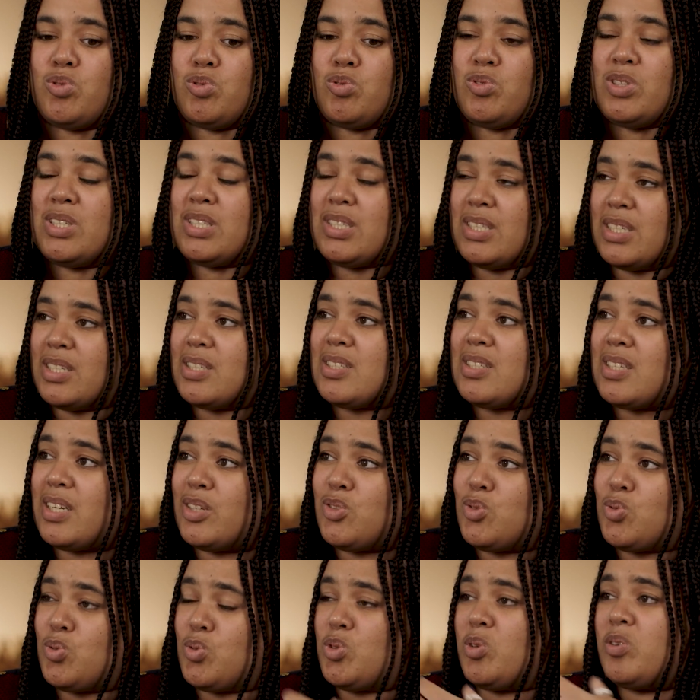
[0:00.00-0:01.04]
resist
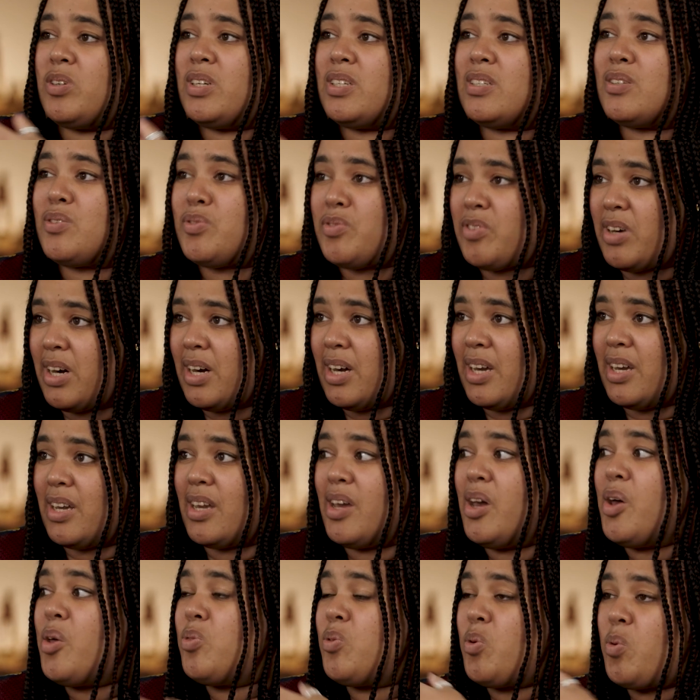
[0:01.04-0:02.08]
and to solidify
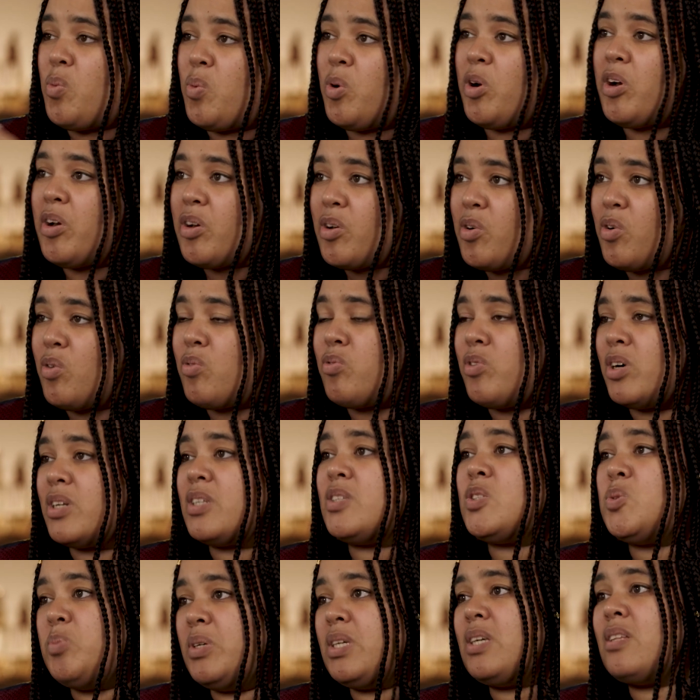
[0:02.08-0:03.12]
the work of what
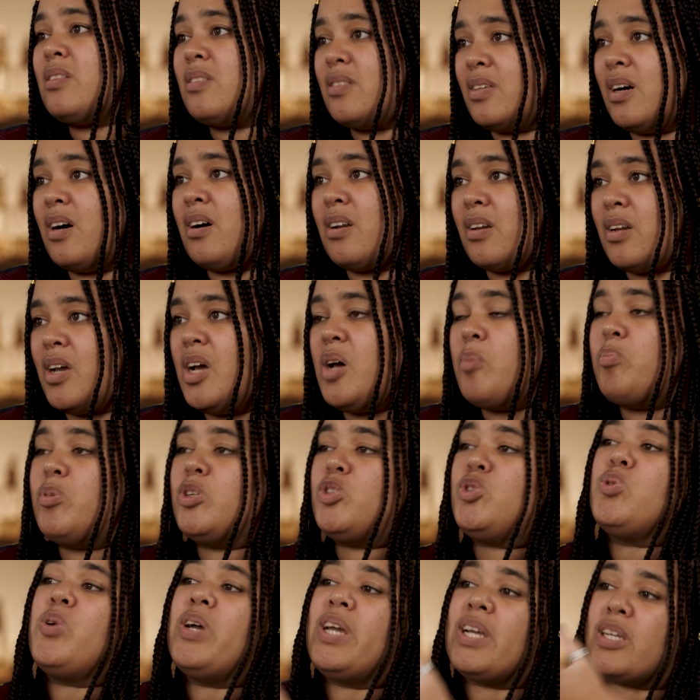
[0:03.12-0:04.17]
is being done.
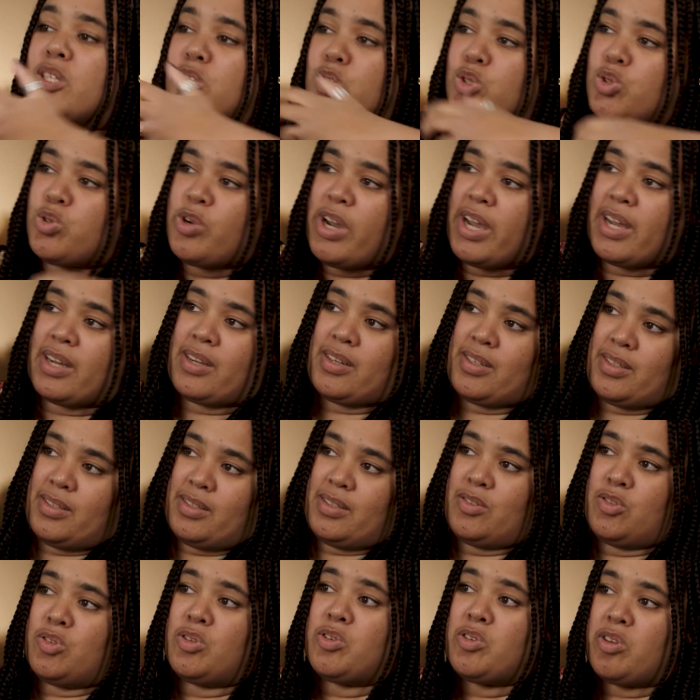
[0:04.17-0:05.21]
But you
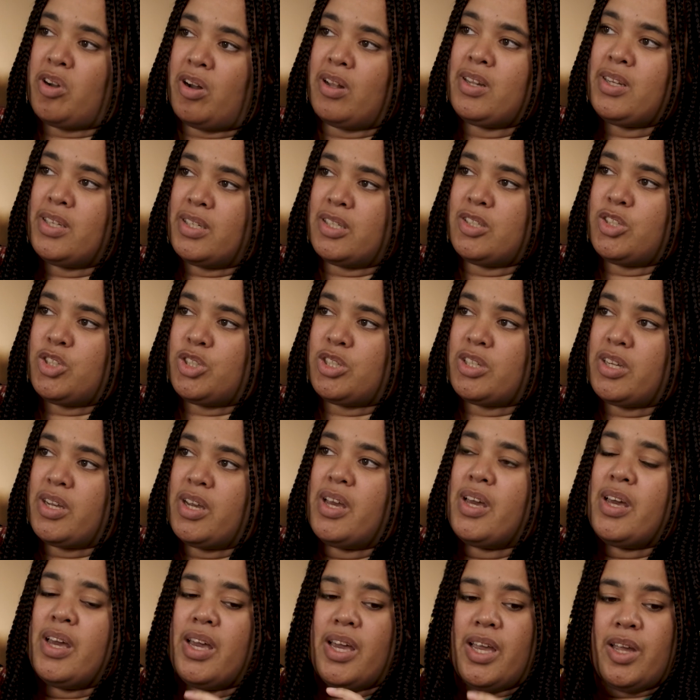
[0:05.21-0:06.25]
extract the knowledge,
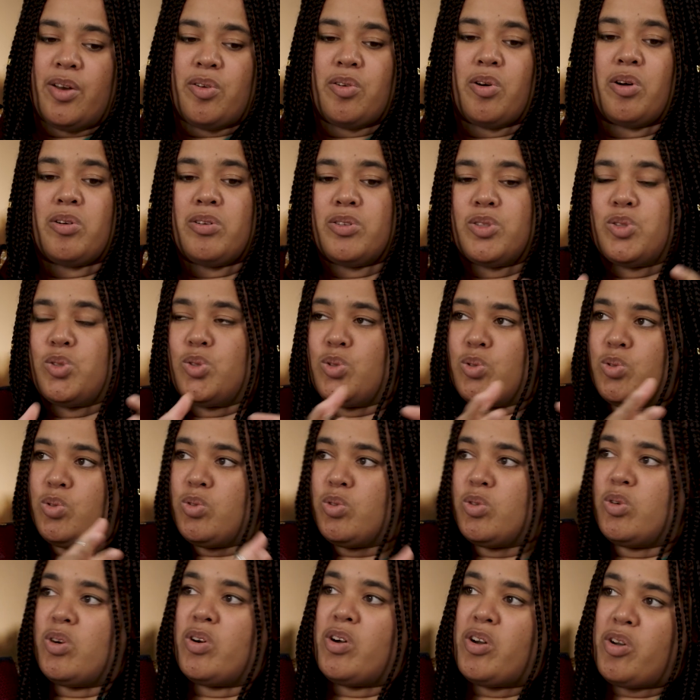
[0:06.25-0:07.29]
mm-hmm. in order
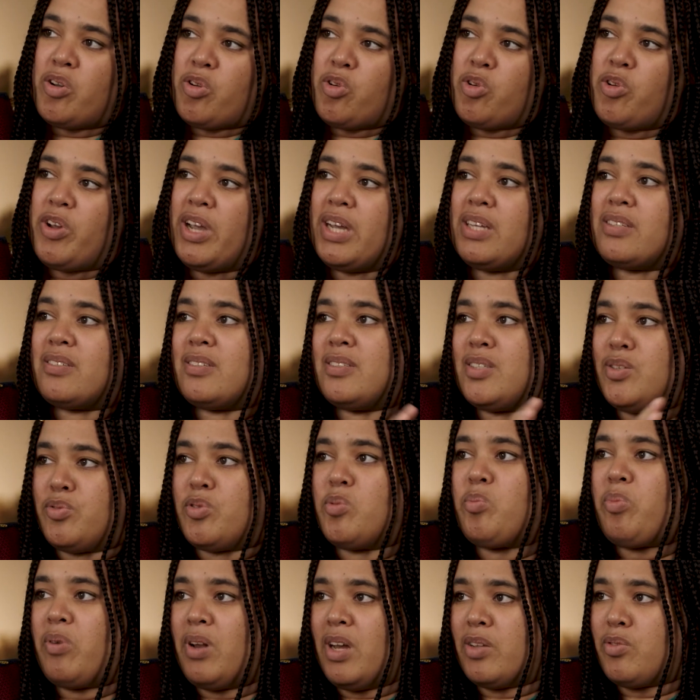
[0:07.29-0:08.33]
to create a
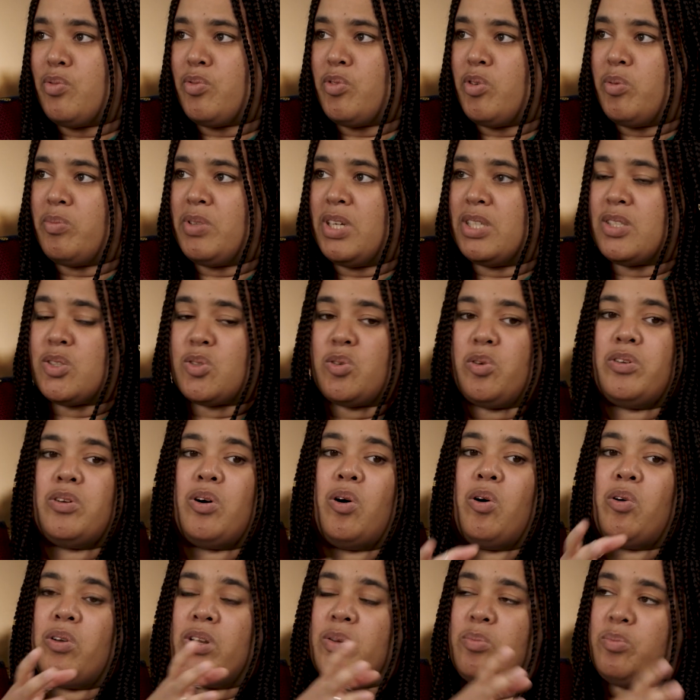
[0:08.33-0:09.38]
different platform that's going to
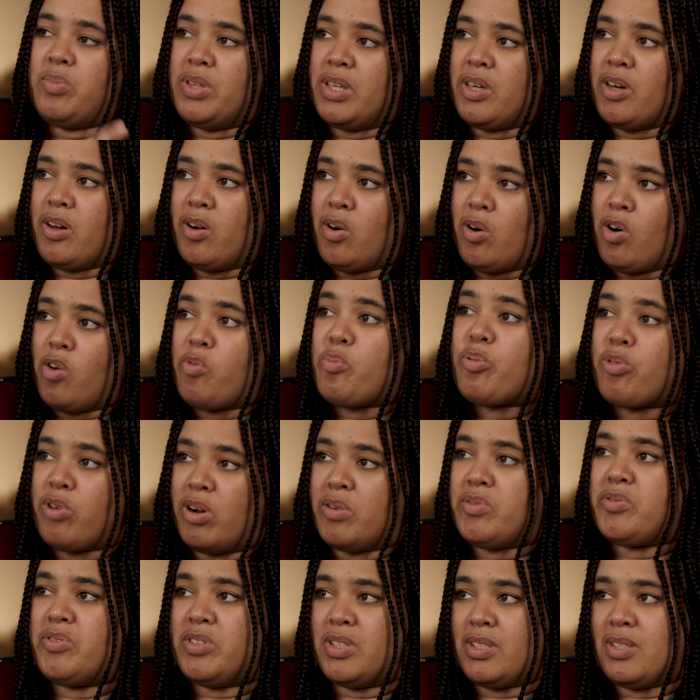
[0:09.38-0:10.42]
only be of
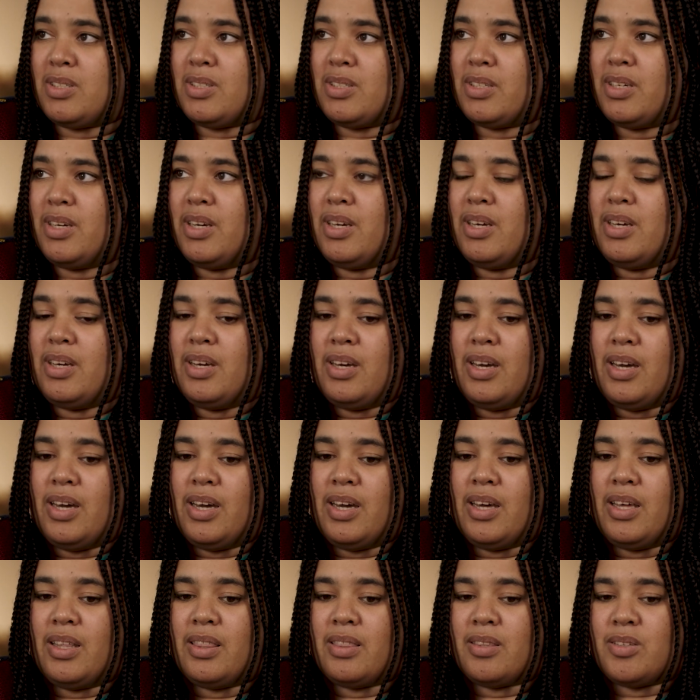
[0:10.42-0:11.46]
profit.
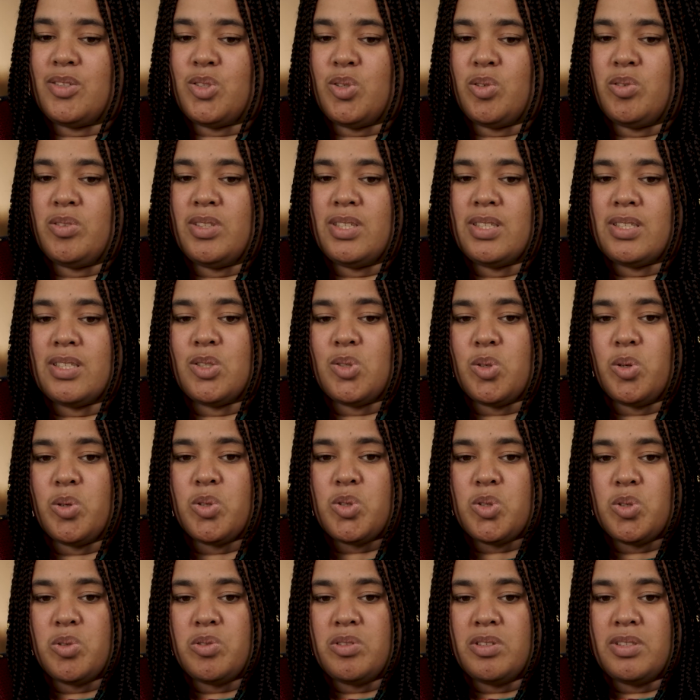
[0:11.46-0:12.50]
And so this is
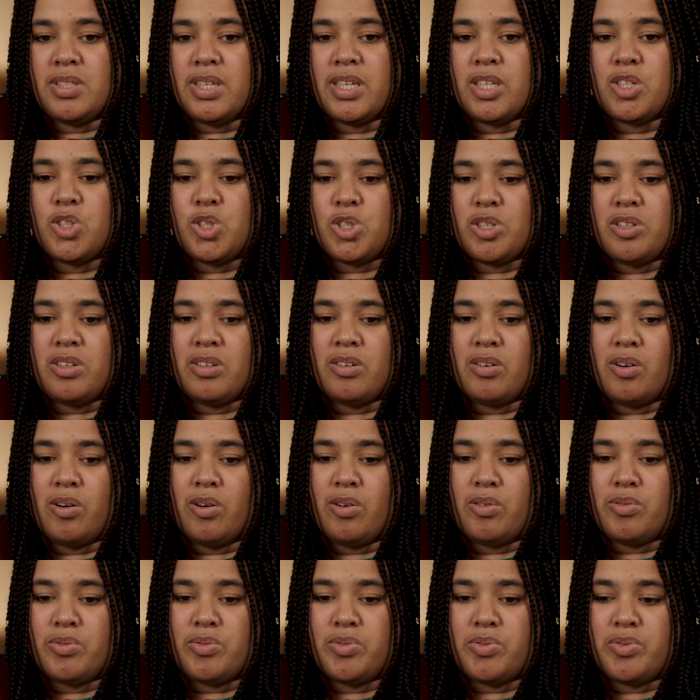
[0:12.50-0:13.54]
also the danger
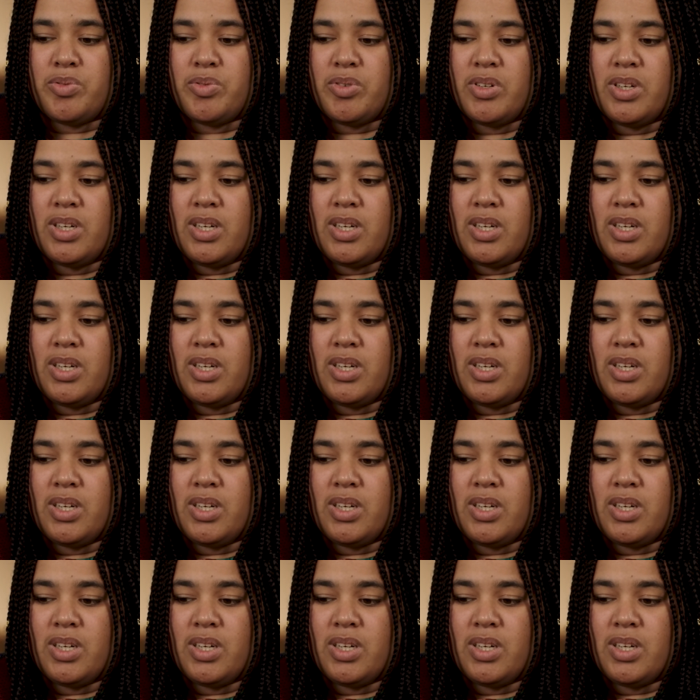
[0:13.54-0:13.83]
of,